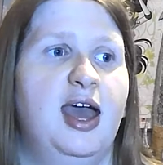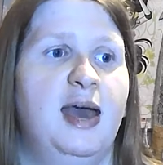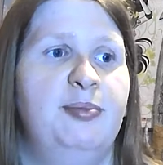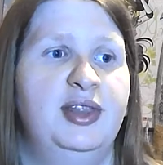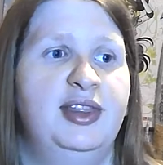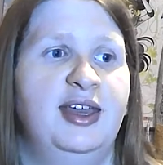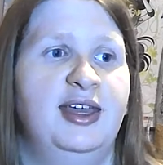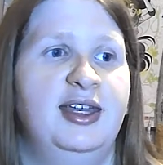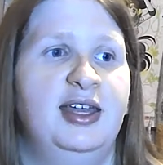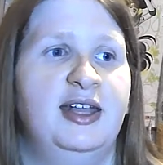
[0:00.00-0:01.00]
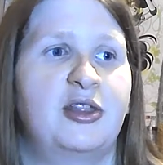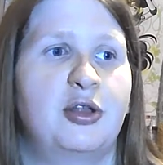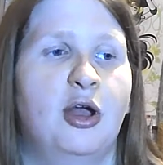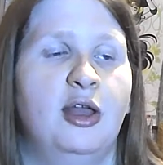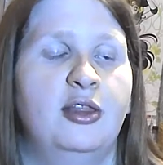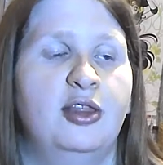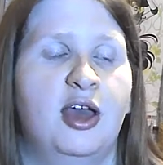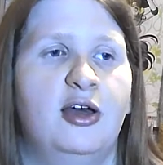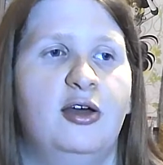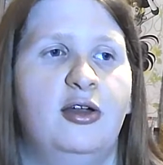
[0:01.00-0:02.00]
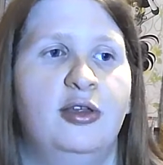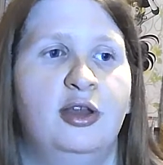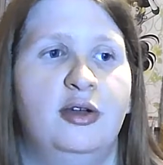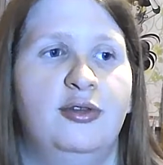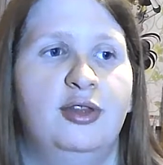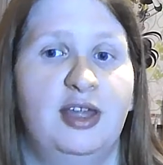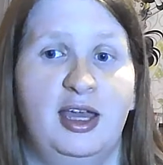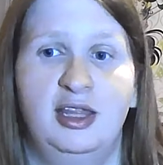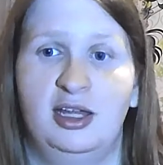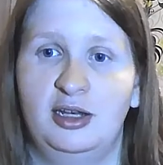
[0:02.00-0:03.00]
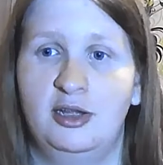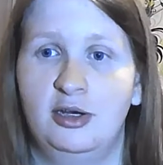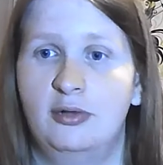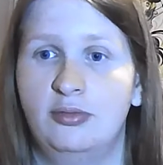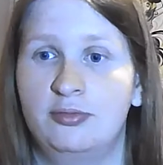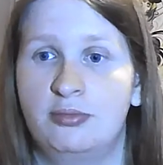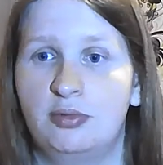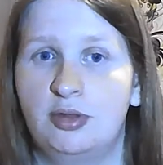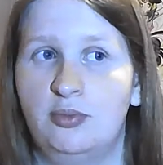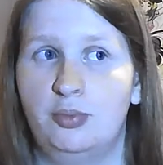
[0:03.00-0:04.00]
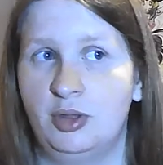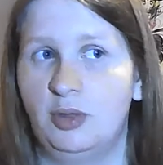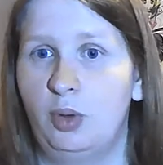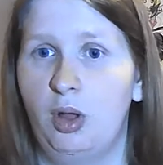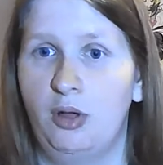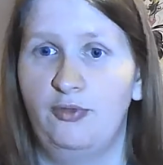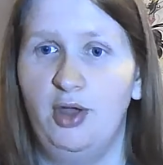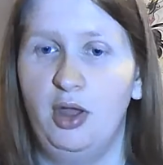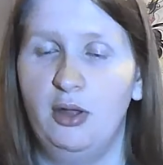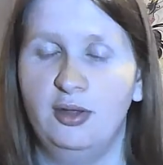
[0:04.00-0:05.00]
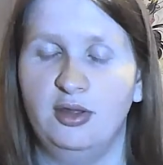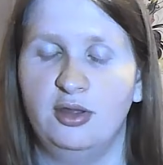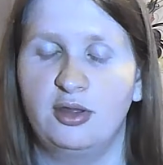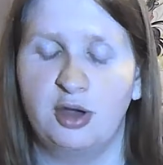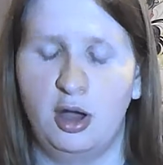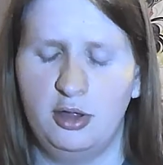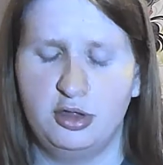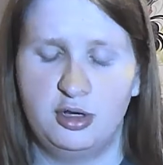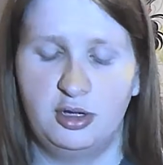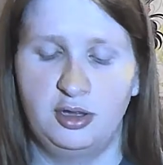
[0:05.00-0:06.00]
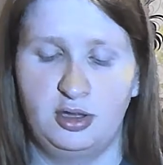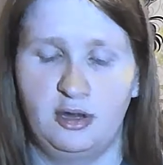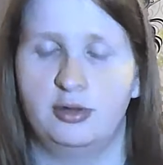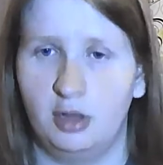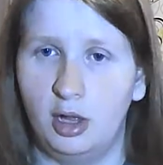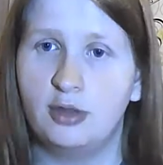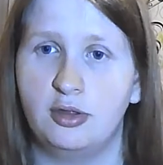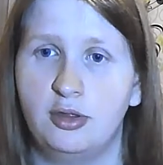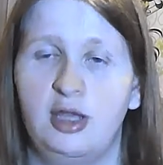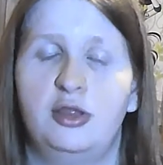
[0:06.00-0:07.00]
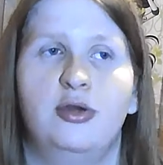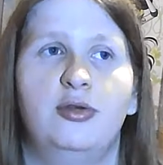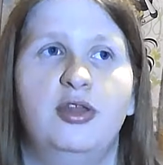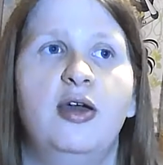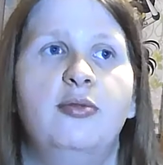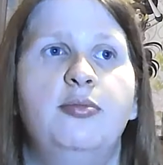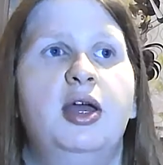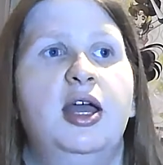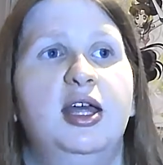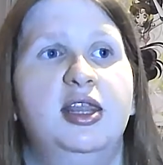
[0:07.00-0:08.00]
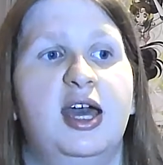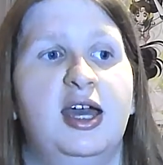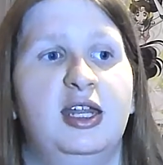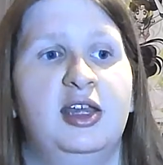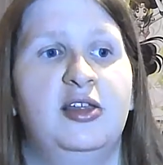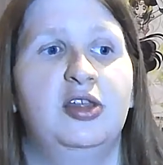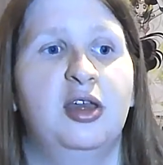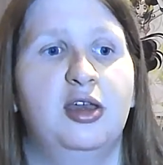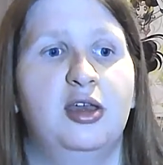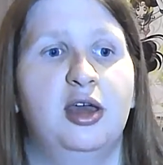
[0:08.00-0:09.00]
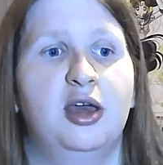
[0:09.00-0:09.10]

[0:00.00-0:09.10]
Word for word: But then it's not until, you know, the day that, you know, the wall falls in Shiganshina that, you know, the Colossal Titan shows up, that he's like,